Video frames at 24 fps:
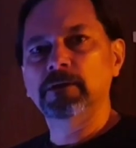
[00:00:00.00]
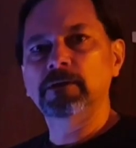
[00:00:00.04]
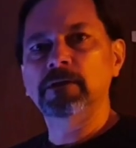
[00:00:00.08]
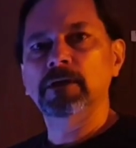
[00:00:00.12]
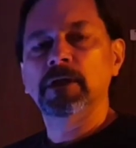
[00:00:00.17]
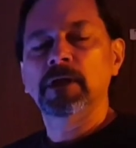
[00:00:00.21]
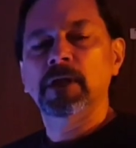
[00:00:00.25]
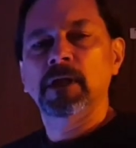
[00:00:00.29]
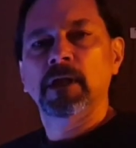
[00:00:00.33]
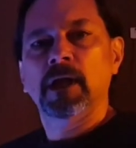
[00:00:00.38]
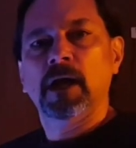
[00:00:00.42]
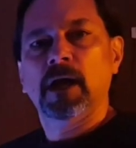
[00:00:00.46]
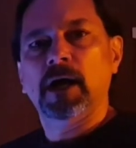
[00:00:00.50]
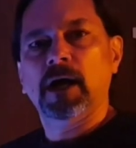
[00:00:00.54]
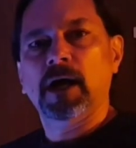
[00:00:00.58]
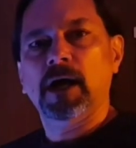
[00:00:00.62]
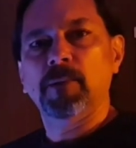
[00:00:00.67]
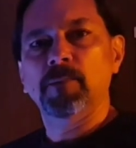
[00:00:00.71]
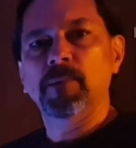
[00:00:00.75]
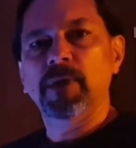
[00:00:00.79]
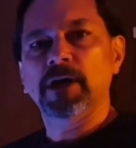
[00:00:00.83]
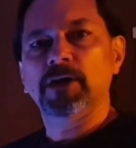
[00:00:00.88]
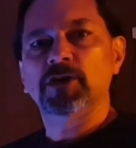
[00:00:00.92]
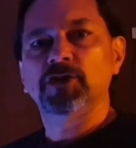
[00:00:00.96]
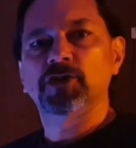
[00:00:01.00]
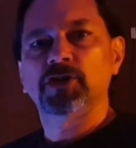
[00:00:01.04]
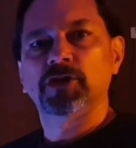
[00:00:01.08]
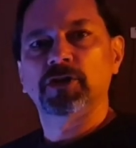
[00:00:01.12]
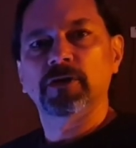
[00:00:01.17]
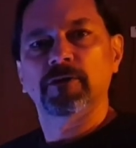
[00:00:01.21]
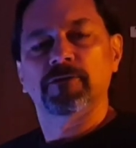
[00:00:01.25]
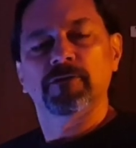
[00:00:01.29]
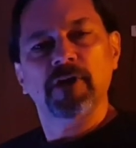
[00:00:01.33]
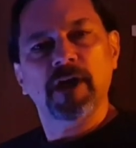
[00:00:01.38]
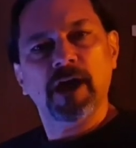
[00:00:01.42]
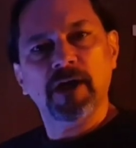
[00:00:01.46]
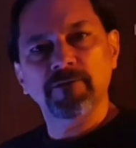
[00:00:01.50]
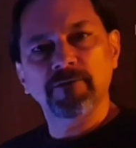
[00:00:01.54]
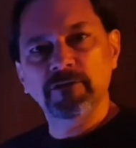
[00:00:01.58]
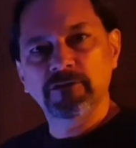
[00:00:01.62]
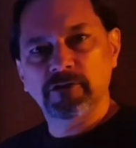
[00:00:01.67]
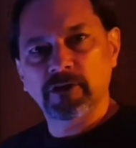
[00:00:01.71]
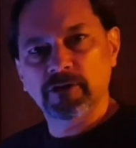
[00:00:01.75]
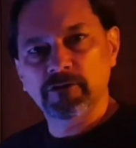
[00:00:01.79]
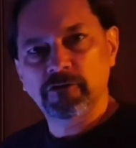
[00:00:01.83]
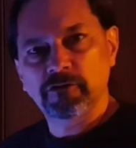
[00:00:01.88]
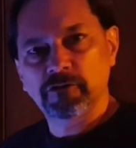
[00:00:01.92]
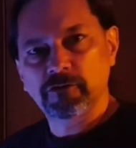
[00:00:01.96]
video, and also hit that
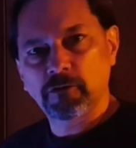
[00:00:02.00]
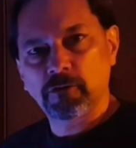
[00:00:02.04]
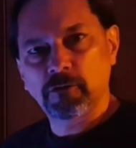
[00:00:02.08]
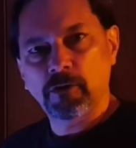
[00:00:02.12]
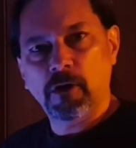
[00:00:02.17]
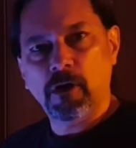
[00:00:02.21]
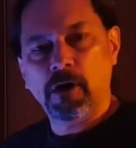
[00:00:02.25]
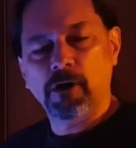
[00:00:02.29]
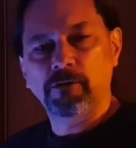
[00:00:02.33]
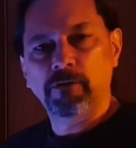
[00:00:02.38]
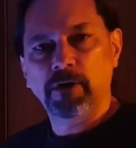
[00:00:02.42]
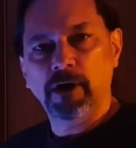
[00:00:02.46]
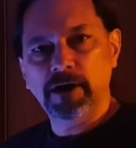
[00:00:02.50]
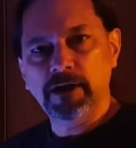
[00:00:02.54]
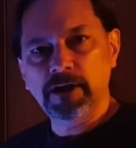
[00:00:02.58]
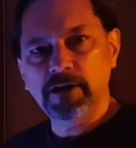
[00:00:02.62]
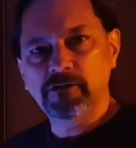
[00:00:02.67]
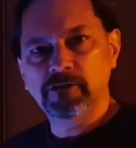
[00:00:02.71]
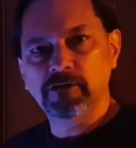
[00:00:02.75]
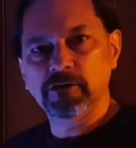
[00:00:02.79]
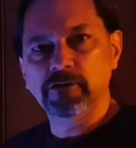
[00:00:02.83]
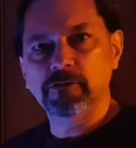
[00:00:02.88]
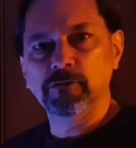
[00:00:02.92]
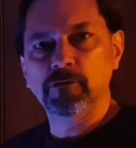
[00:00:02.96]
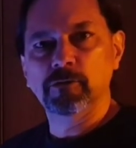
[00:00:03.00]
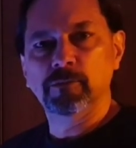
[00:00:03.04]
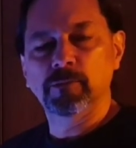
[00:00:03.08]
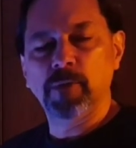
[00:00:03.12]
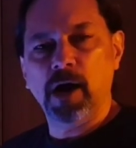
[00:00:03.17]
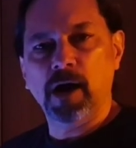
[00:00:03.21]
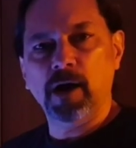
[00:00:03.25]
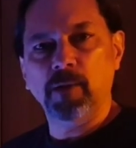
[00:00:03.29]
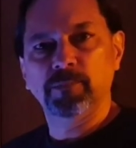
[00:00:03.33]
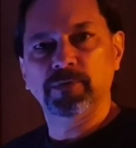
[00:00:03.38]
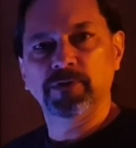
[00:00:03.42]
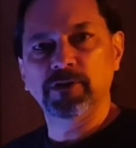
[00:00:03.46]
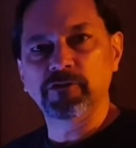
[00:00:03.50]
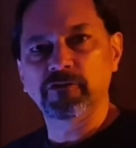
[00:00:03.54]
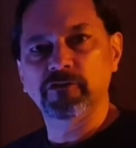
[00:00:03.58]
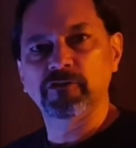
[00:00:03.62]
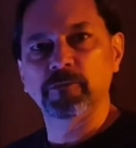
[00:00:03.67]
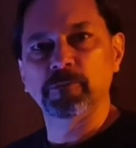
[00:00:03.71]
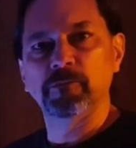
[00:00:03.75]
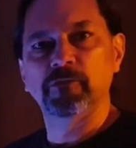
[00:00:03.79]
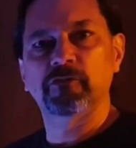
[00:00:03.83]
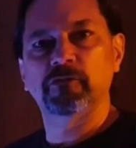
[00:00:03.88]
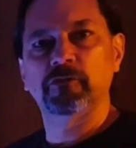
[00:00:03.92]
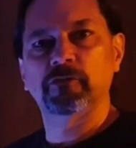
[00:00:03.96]
bell so you get notifications of
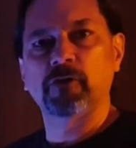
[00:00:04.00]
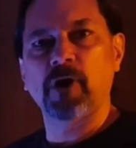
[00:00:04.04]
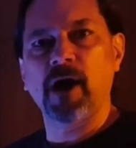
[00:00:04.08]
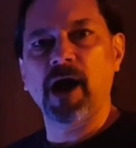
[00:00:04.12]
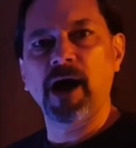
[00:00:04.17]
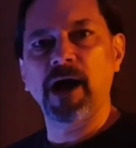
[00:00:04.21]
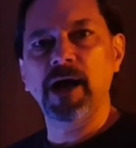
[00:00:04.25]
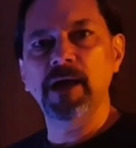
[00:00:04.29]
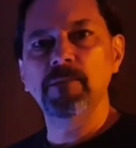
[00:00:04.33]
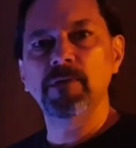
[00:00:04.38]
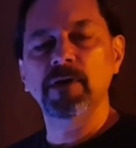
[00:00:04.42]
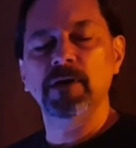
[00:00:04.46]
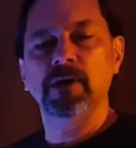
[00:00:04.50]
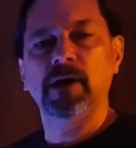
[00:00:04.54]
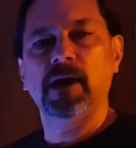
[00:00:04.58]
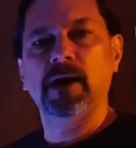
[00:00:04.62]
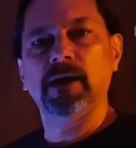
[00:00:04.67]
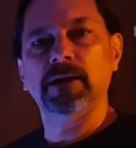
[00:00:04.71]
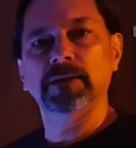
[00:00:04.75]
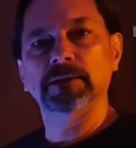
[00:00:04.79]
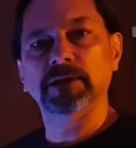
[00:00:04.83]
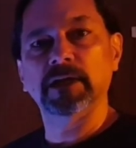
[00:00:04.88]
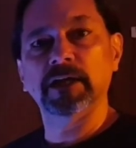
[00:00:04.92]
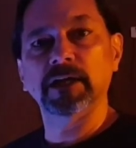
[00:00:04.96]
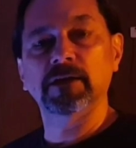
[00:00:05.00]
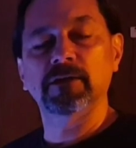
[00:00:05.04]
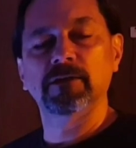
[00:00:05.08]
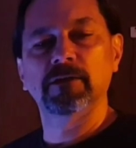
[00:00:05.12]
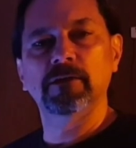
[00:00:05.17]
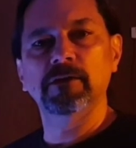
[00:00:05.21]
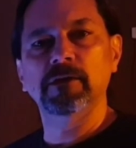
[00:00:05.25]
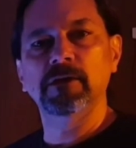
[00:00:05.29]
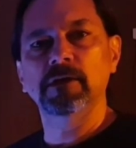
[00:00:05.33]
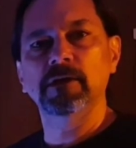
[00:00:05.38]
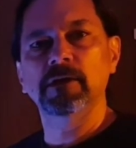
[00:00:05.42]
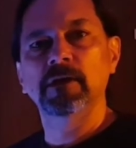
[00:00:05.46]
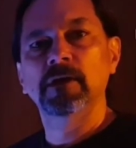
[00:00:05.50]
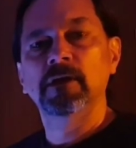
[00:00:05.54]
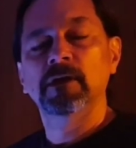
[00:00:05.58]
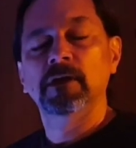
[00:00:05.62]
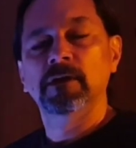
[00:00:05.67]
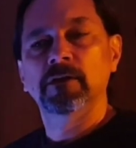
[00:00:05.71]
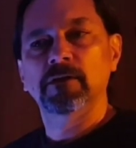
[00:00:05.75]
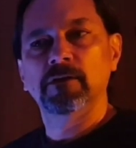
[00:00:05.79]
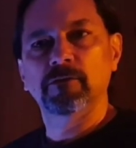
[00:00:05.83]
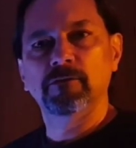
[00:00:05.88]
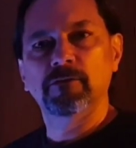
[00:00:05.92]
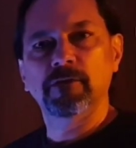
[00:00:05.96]
when new videos come out.
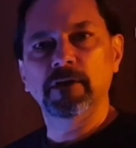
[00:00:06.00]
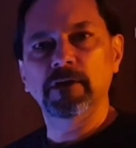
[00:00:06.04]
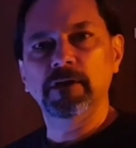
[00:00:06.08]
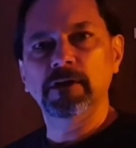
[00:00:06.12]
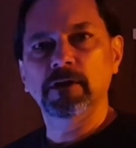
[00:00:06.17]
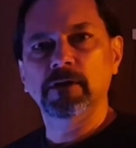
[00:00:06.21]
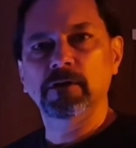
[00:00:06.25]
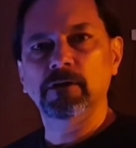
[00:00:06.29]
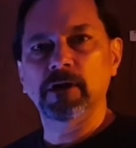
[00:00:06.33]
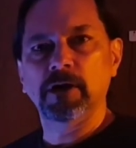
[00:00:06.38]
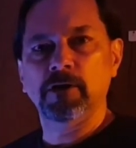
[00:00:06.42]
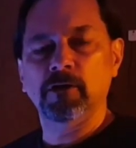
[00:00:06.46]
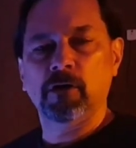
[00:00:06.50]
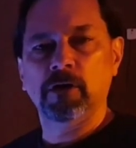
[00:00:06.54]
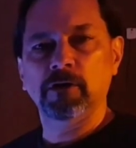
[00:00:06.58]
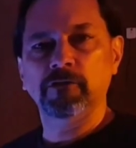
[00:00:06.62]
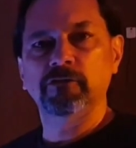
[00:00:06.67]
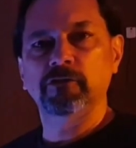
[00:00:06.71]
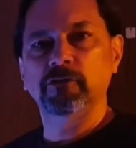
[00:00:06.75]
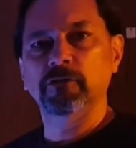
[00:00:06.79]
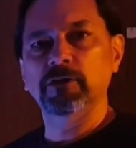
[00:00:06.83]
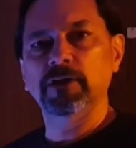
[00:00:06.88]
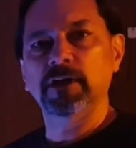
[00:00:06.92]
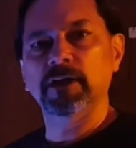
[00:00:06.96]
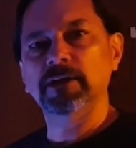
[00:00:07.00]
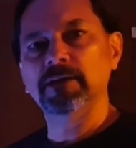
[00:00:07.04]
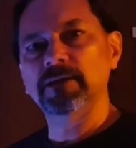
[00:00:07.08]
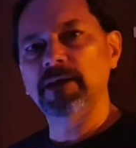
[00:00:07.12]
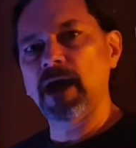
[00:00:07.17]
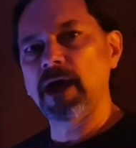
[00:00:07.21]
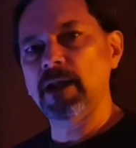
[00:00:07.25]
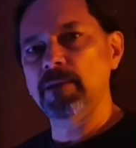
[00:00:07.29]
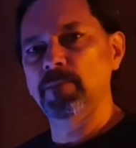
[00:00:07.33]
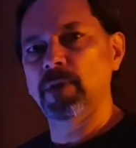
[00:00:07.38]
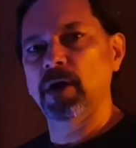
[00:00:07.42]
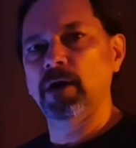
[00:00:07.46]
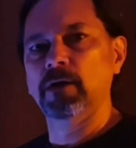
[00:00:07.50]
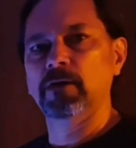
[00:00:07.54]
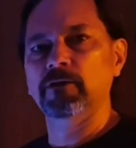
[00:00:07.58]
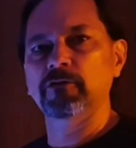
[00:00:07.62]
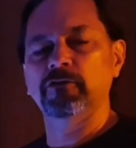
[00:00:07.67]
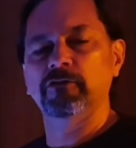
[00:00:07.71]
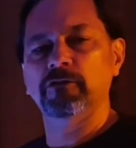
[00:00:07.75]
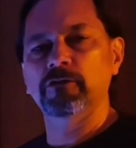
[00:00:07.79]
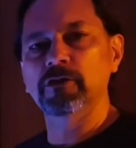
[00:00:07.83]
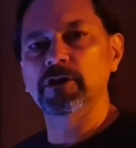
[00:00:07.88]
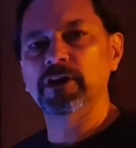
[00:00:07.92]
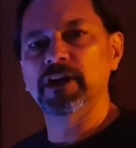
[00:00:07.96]
So that's all I have for you right
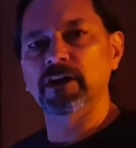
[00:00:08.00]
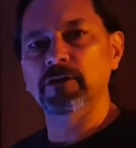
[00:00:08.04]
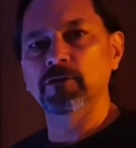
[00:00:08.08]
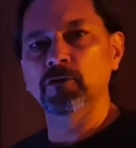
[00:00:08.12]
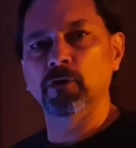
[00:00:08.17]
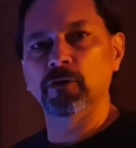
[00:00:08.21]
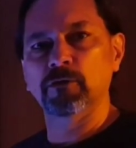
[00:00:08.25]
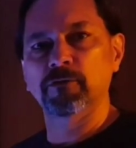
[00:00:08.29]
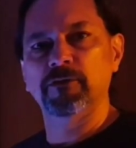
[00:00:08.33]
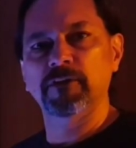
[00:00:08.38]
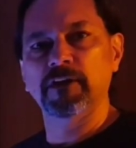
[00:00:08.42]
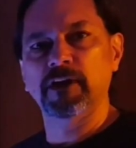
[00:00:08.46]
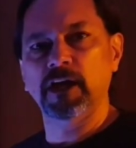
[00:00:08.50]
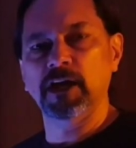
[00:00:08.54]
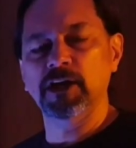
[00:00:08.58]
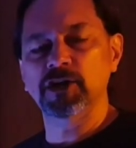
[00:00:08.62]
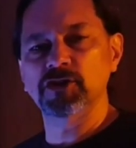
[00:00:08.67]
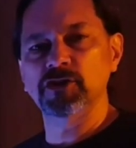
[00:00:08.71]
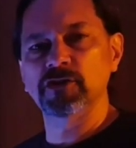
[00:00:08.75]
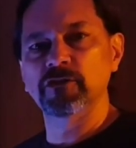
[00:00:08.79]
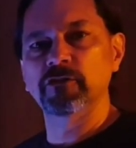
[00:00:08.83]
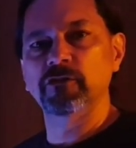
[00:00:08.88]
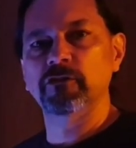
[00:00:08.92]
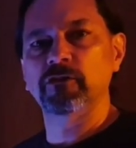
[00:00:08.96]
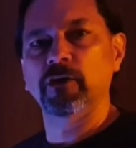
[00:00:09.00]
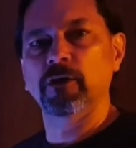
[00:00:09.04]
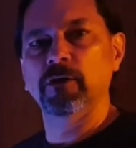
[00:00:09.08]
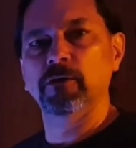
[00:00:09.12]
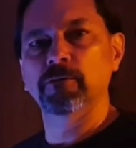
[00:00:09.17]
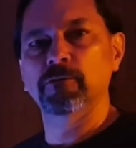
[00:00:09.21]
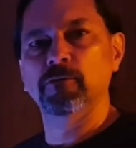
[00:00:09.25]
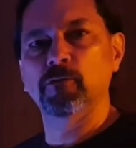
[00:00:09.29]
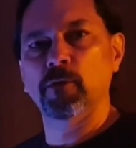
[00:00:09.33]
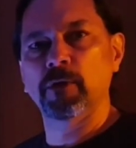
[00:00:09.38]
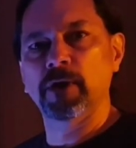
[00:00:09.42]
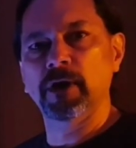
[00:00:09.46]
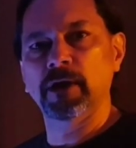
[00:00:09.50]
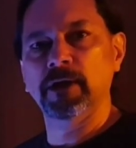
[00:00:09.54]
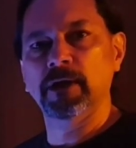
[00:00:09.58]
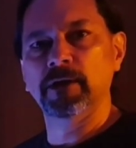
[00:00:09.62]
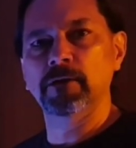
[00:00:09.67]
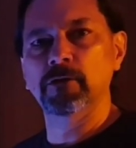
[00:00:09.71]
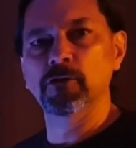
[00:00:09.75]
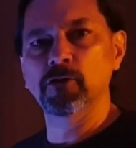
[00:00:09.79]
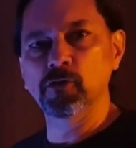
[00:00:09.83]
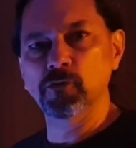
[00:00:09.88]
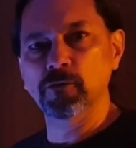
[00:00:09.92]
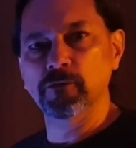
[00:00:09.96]
now, and until next time,
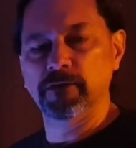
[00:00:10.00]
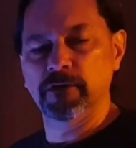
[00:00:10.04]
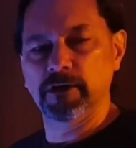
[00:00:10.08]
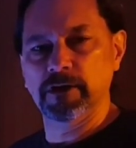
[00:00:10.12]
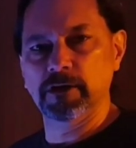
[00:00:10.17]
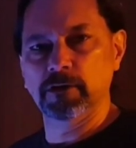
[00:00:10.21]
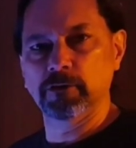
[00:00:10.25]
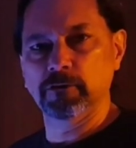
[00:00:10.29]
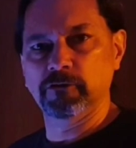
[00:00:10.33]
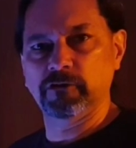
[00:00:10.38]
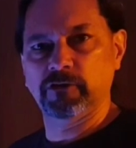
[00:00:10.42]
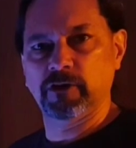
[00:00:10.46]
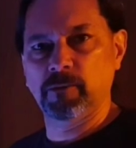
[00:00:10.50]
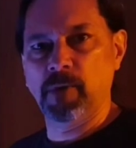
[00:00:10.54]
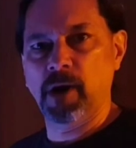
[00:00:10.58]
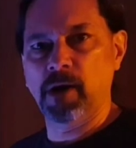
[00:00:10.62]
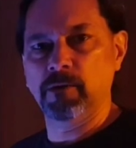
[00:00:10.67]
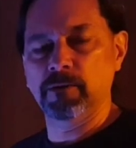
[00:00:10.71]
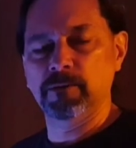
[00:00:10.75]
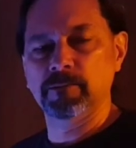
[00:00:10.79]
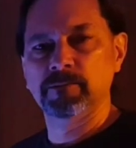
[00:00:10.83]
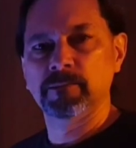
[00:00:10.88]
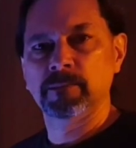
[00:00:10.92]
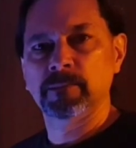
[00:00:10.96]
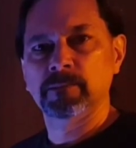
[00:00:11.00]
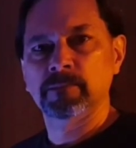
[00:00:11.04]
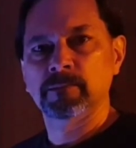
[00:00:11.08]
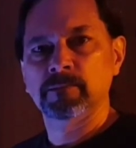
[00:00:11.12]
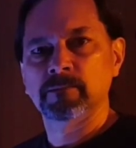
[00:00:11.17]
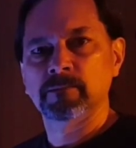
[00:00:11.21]
happy reefing.